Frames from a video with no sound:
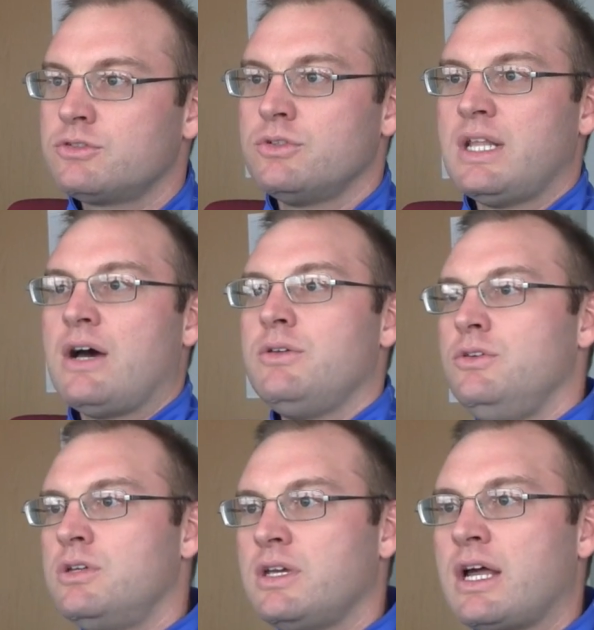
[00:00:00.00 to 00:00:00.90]
So now
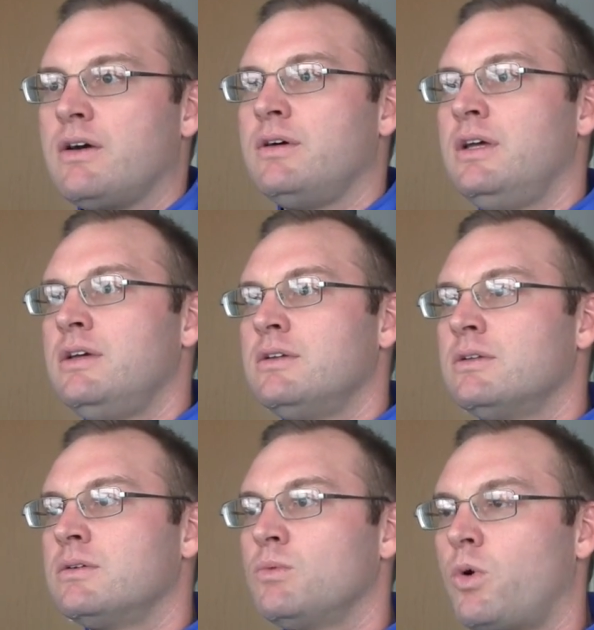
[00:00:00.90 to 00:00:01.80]
you can kind of
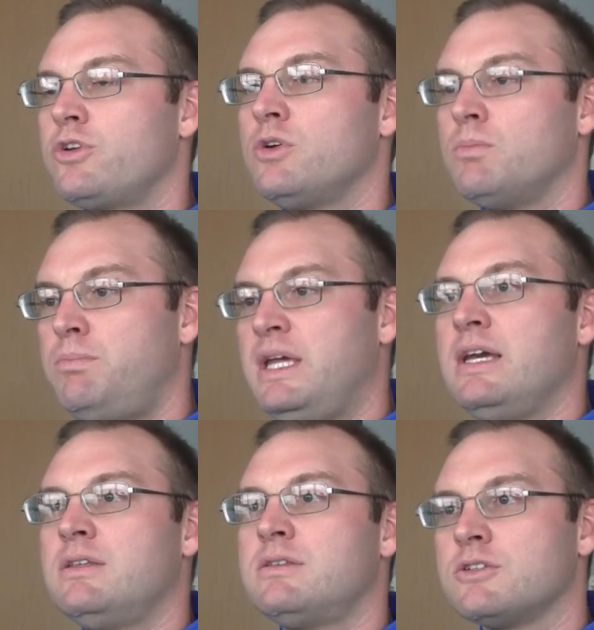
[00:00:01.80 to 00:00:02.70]
work your
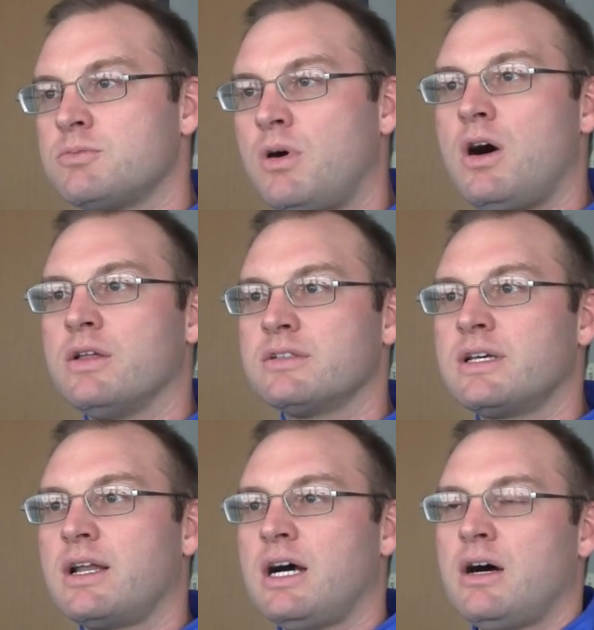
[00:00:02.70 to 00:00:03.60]
big to small. That's
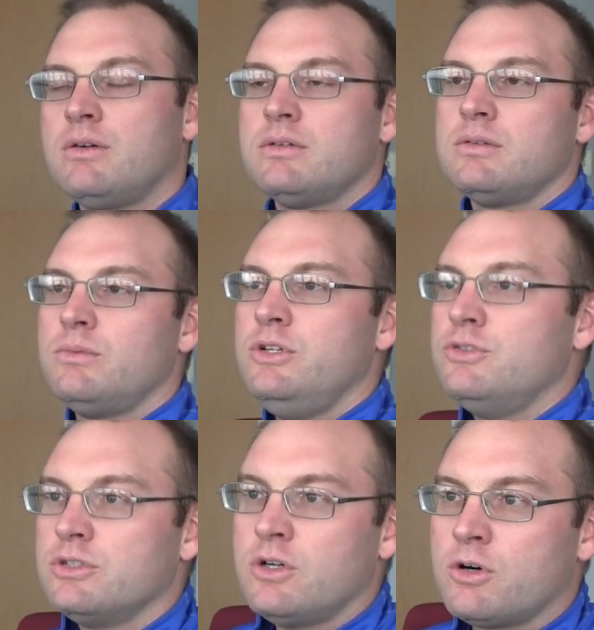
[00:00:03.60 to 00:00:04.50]
kind of how we
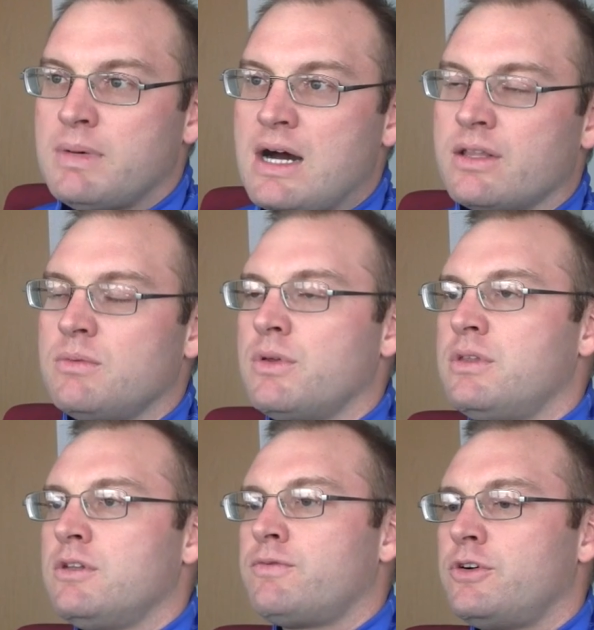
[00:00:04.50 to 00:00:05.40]
usually go about it. And
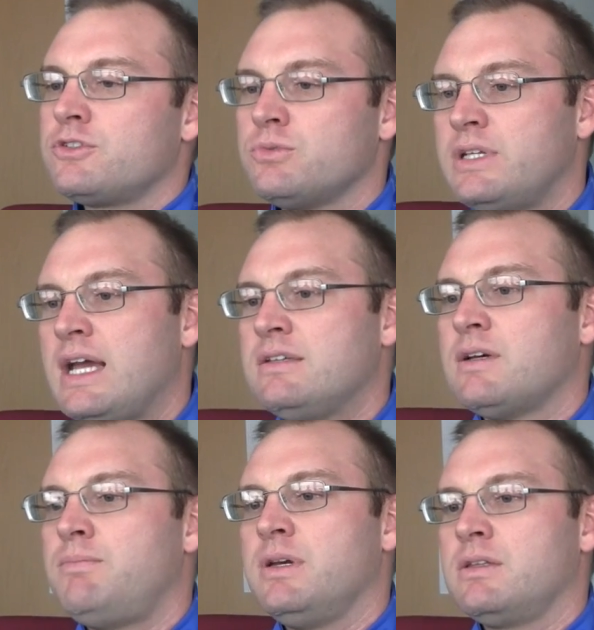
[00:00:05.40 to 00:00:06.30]
within the first 3 days,
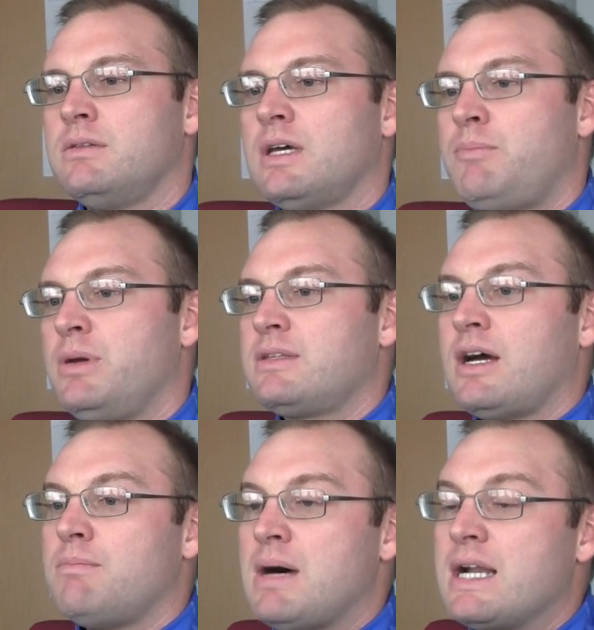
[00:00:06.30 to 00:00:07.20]
I picked
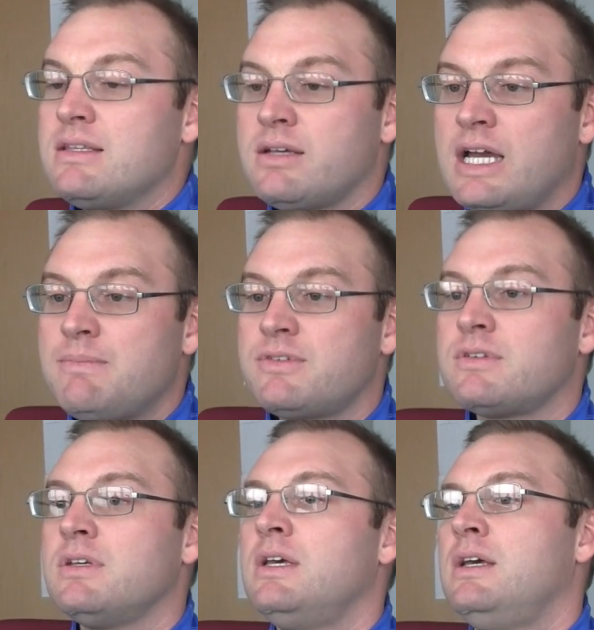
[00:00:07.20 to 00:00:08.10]
out body
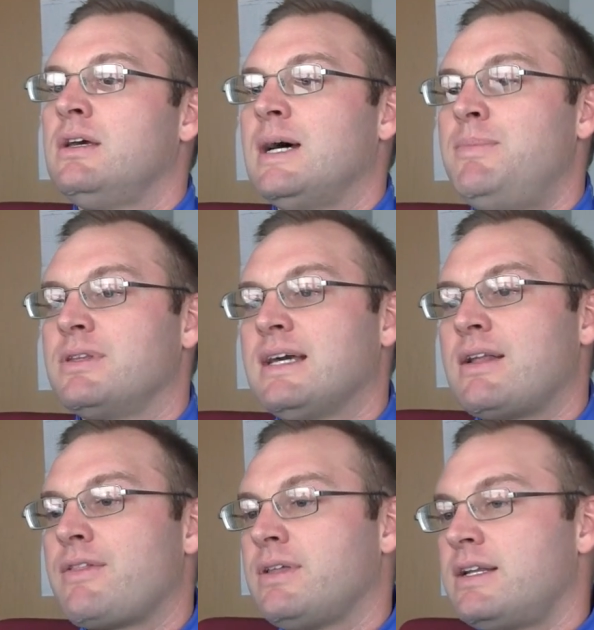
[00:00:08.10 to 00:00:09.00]
types, I picked out
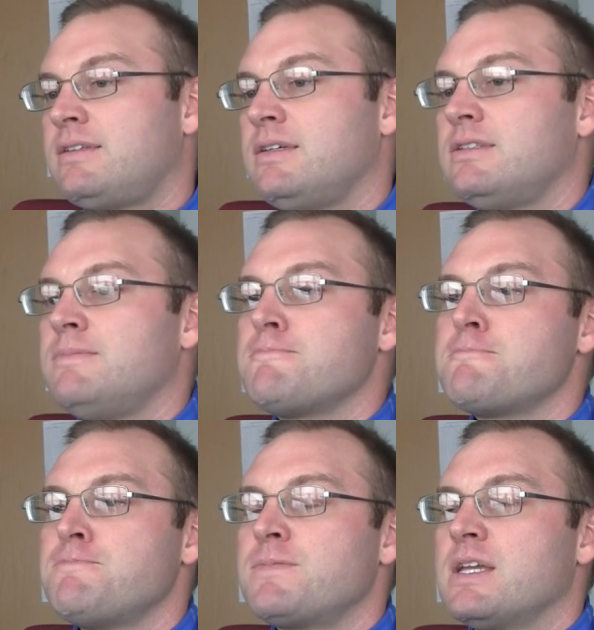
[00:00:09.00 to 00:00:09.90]
athleticism,
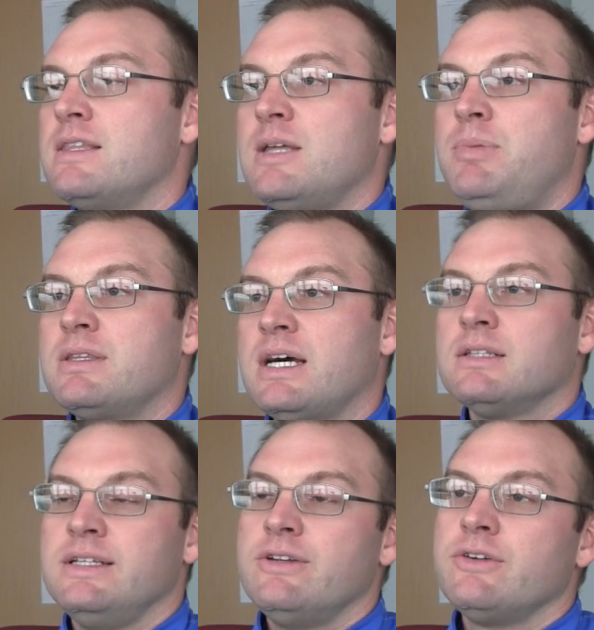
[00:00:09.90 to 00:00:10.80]
and then I picked
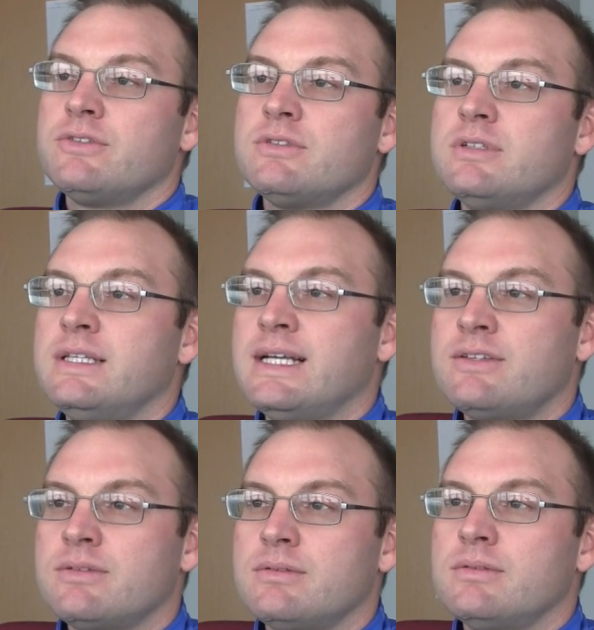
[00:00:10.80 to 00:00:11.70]
out leaders. And
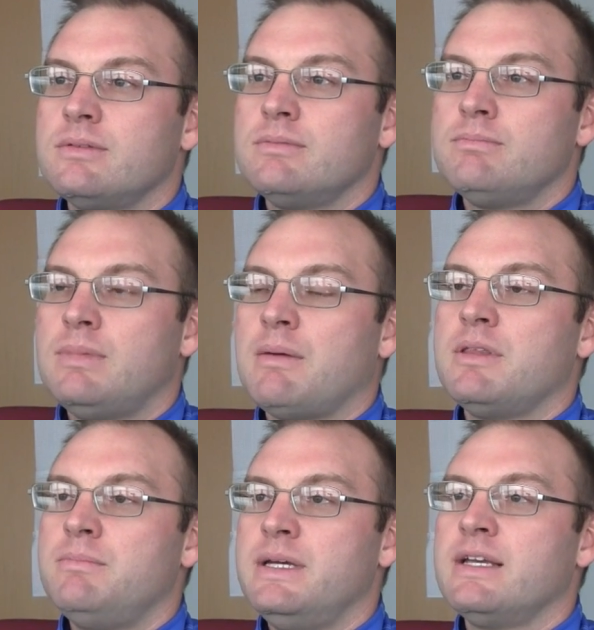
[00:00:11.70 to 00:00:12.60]
that's
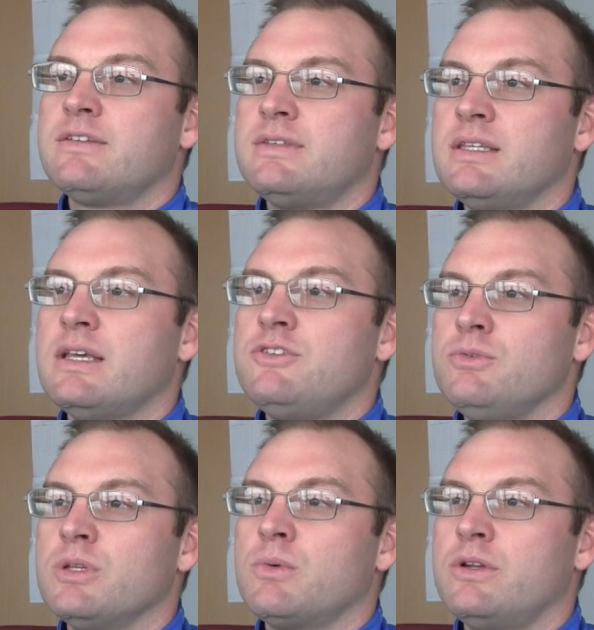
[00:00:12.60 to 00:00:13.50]
probably the biggest thing that
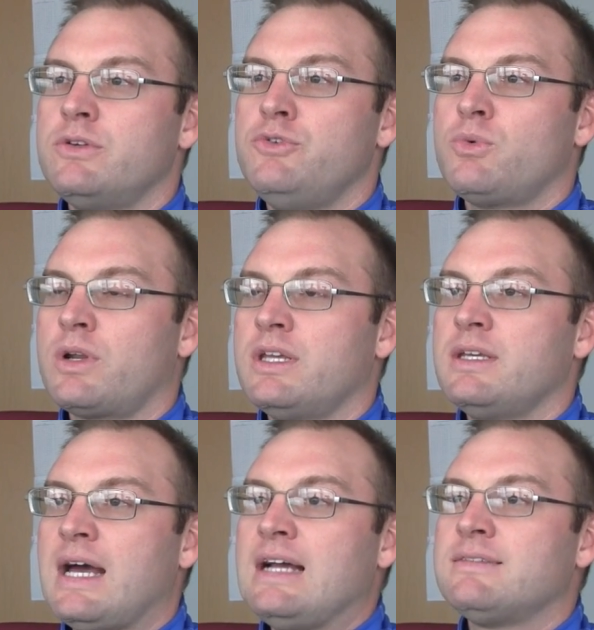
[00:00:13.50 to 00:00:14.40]
you really want to do, is you want to
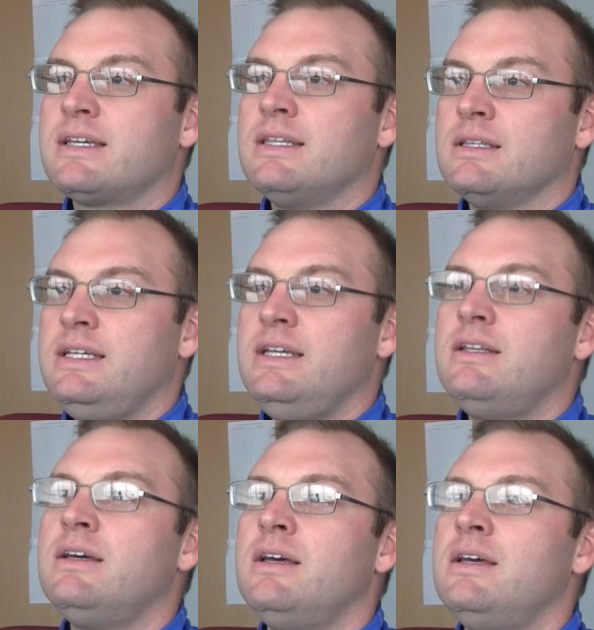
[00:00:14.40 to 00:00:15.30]
get guys that can lead.